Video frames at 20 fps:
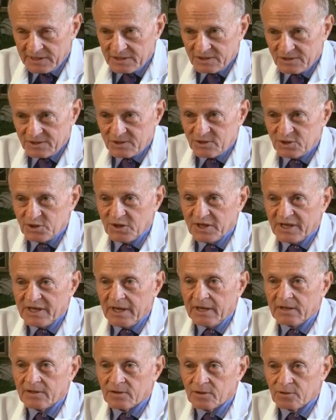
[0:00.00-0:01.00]
is to
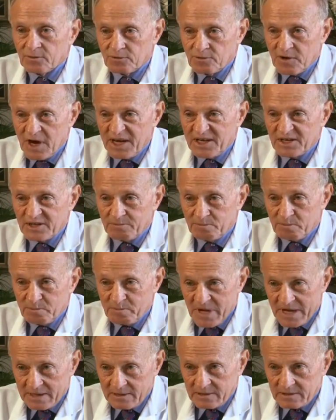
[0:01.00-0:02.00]
get the right
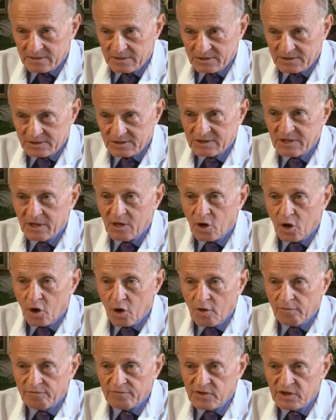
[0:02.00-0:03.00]
balance
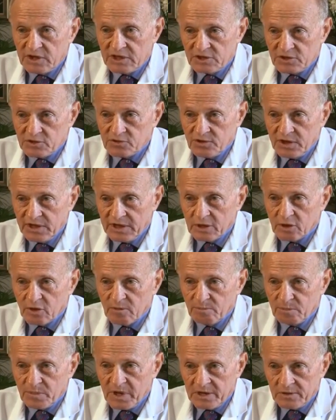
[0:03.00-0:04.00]
of these three
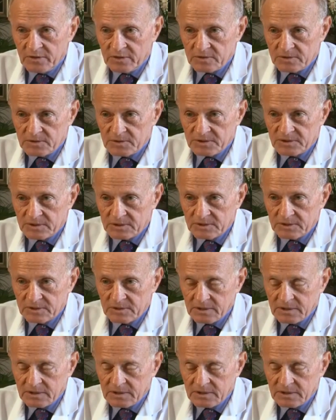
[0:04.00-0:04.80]
components.